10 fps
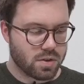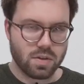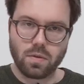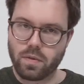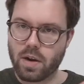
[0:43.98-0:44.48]

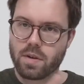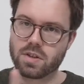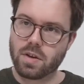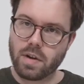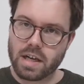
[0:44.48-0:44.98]
into
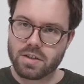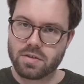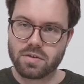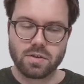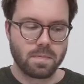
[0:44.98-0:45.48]
various
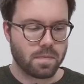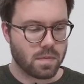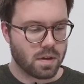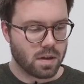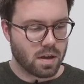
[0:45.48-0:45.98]
directions.
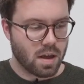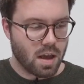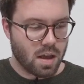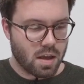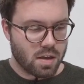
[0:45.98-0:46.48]

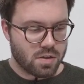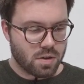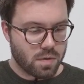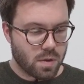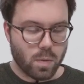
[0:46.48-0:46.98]

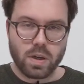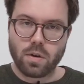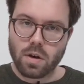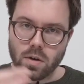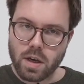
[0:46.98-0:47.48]
So that when
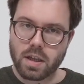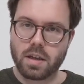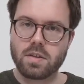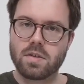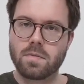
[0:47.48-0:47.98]
you look at
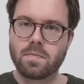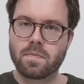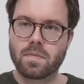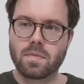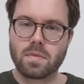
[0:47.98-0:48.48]
it,
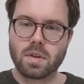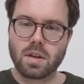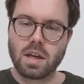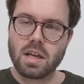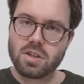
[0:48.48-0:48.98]

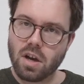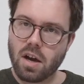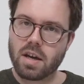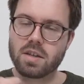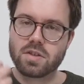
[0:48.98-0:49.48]
each
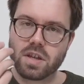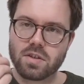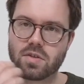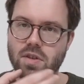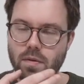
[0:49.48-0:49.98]
eye sees
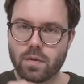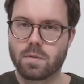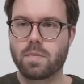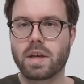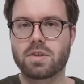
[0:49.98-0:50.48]
a
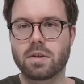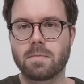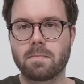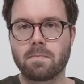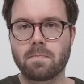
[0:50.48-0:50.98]
different picture.